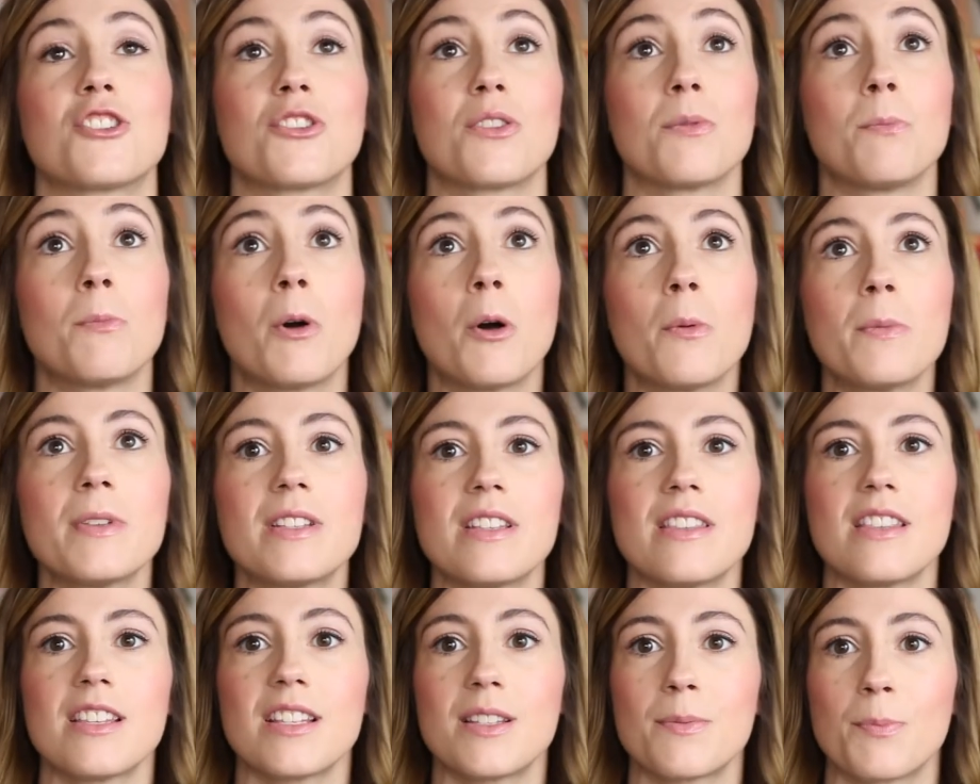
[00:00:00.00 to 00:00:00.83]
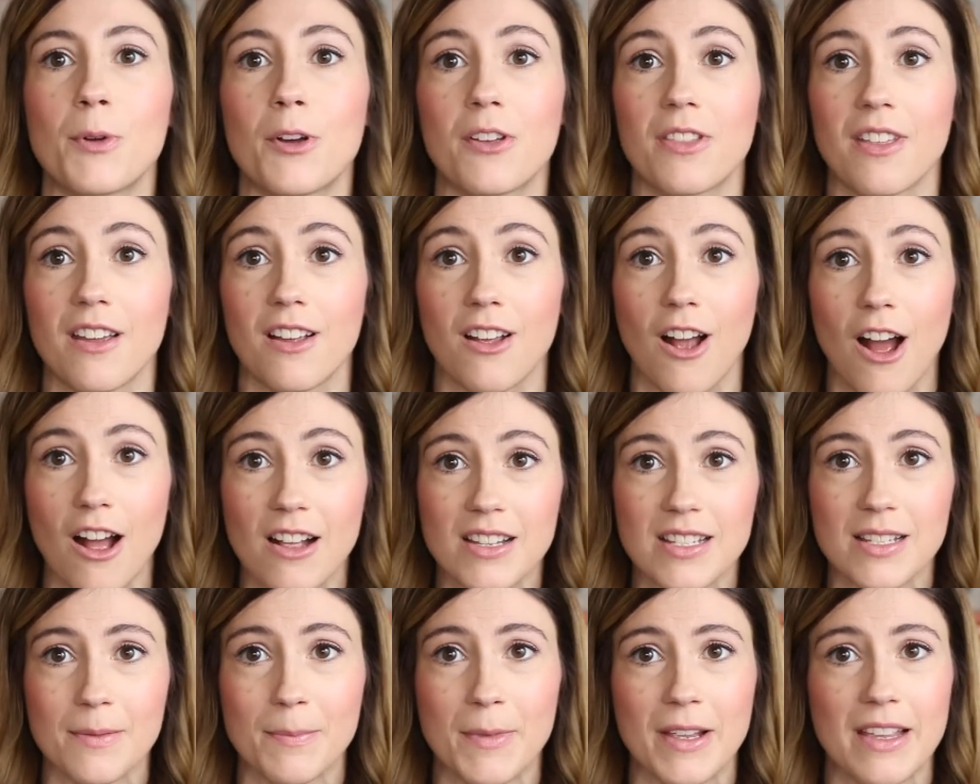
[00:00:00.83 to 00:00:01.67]
the moments in this book that
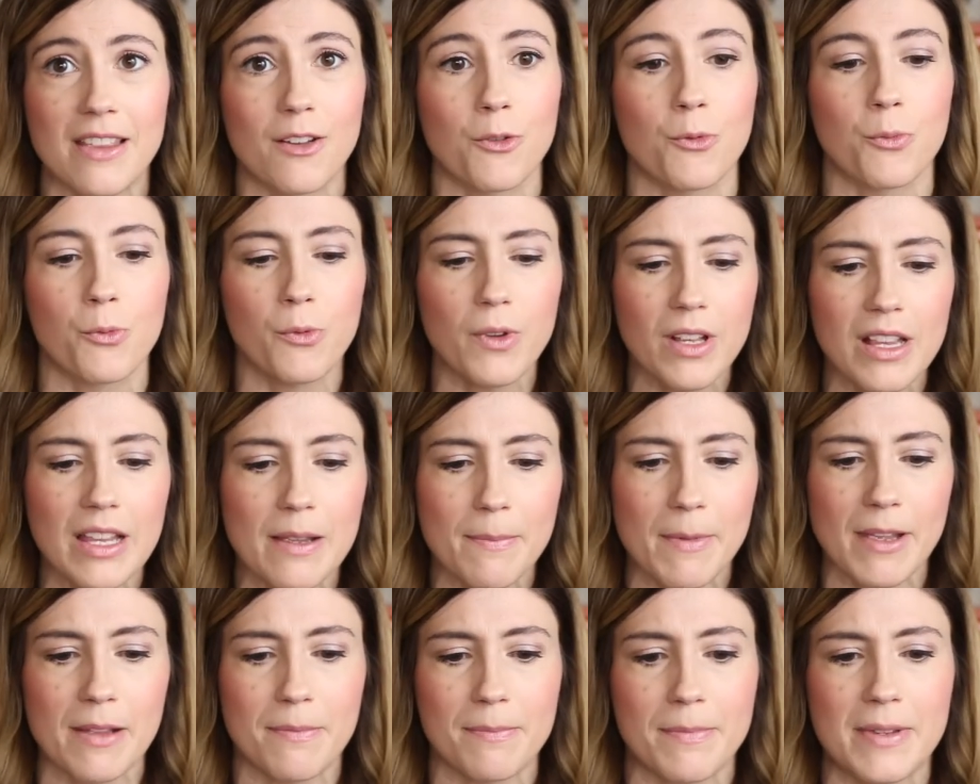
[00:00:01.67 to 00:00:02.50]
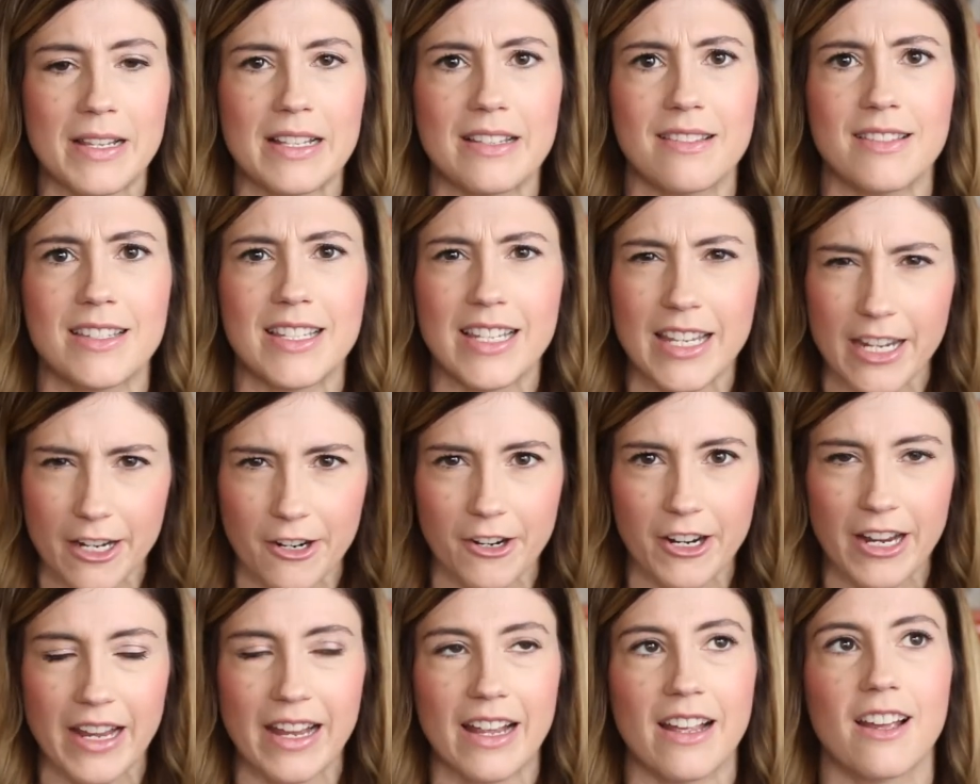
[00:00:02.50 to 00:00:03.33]
got to me, that really made me
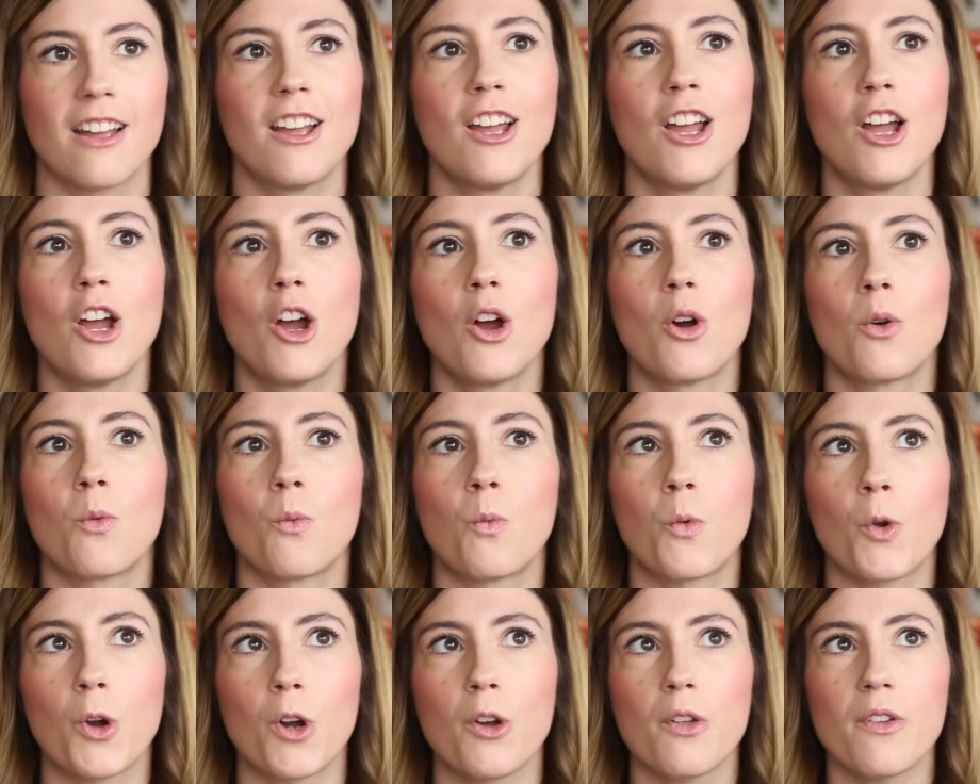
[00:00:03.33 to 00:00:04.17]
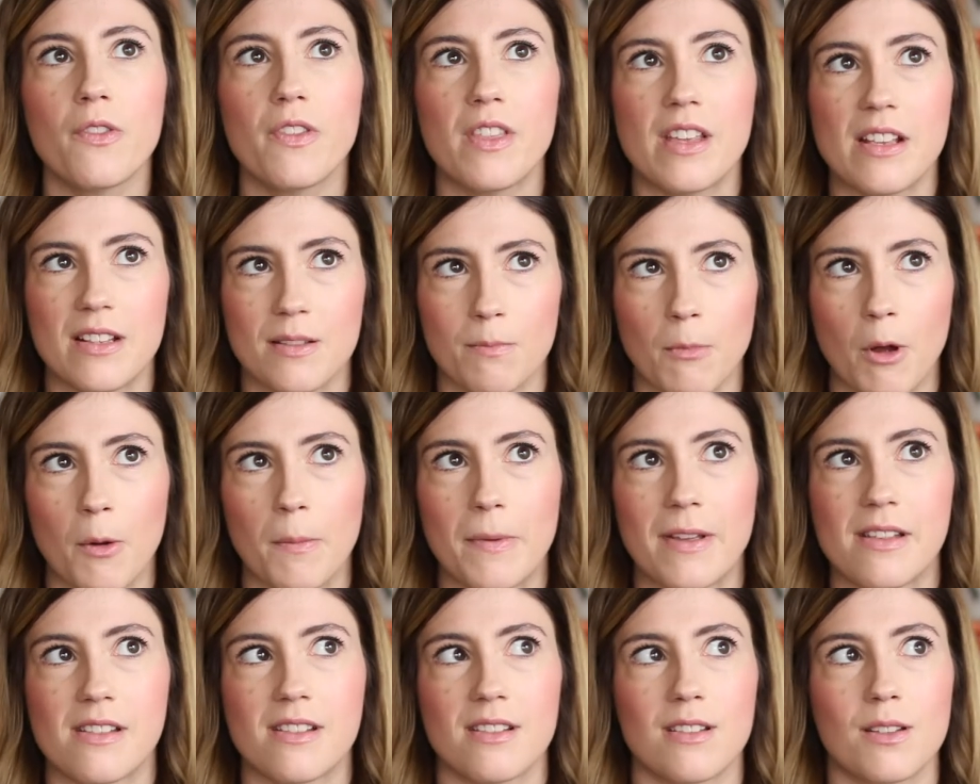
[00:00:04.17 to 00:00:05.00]
teary, were these
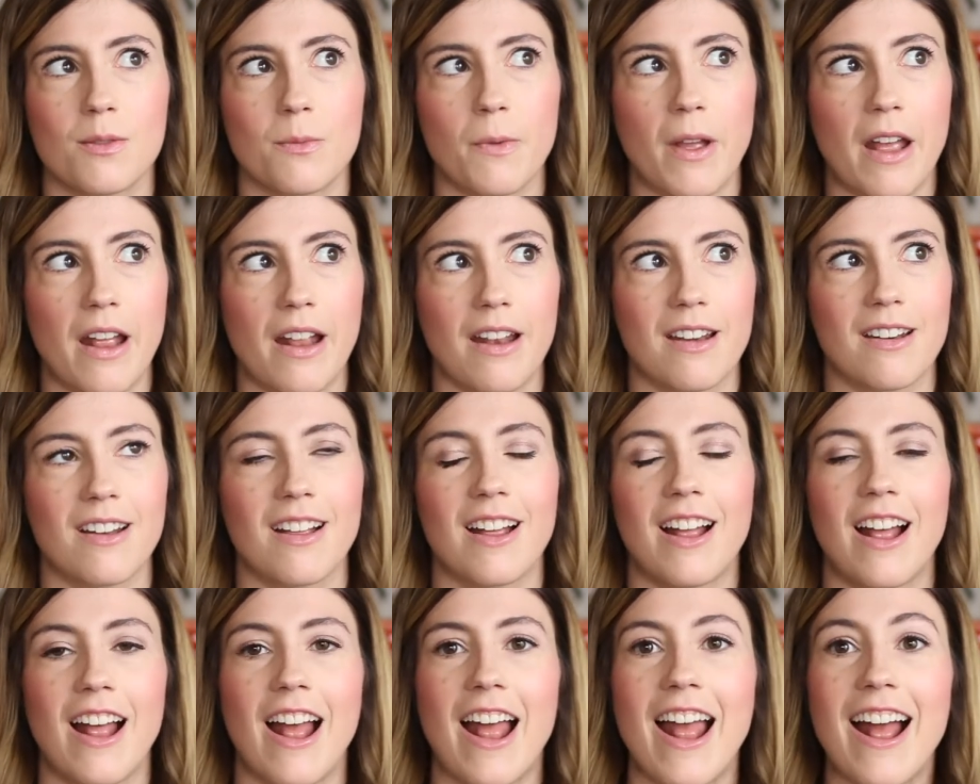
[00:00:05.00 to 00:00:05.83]
moments when,